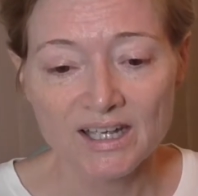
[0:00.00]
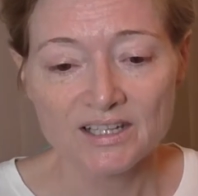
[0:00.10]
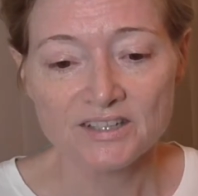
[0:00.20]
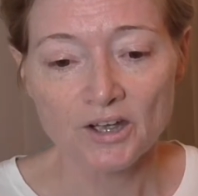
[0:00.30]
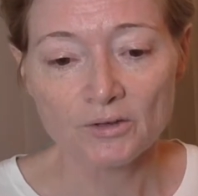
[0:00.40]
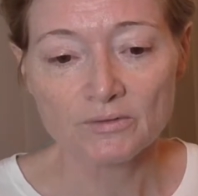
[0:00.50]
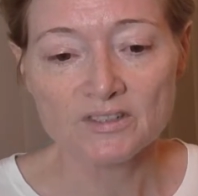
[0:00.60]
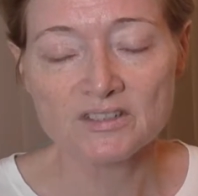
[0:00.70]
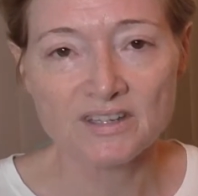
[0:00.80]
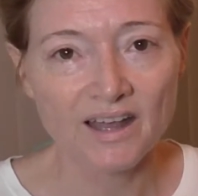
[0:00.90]
So
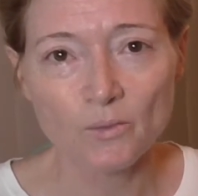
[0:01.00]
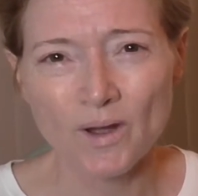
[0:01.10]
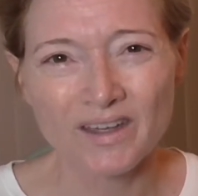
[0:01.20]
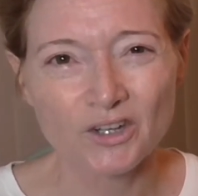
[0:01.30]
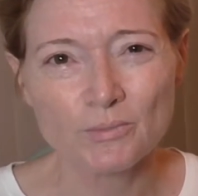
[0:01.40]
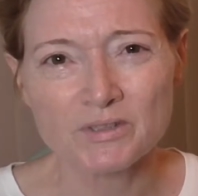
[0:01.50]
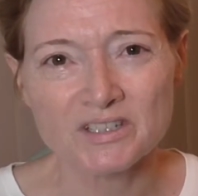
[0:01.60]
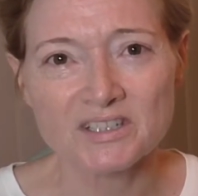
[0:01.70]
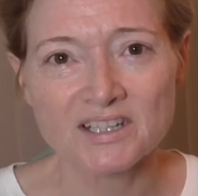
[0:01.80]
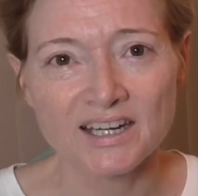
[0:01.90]
this is another way that humans are
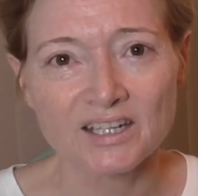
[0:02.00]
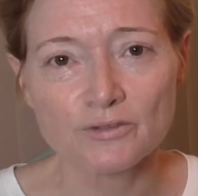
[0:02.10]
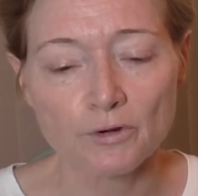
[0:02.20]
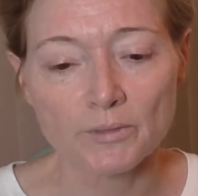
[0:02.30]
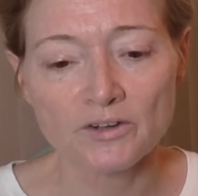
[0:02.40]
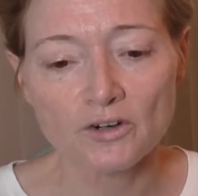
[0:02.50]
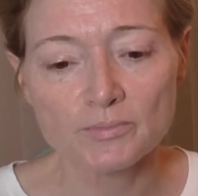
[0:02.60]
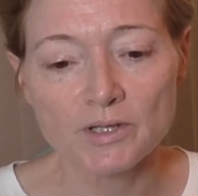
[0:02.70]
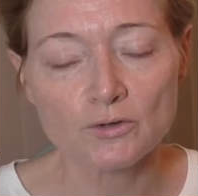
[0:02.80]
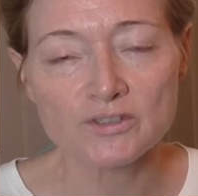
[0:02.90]
disconnected from their dogs,
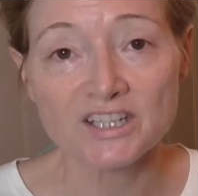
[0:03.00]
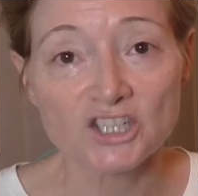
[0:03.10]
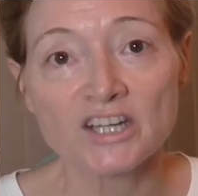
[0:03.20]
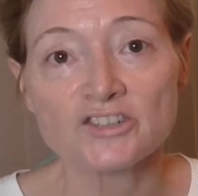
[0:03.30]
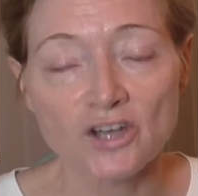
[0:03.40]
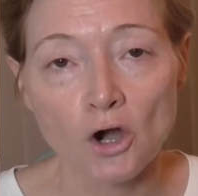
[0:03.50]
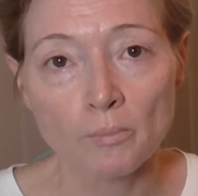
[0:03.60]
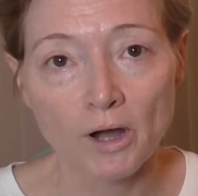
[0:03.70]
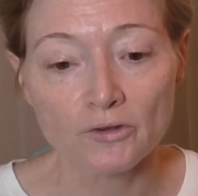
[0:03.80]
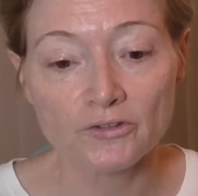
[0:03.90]
because they change the
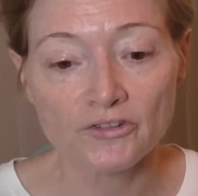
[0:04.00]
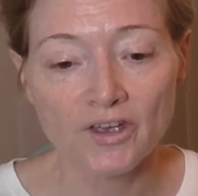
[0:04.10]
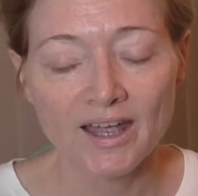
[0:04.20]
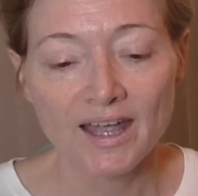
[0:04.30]
goalposts.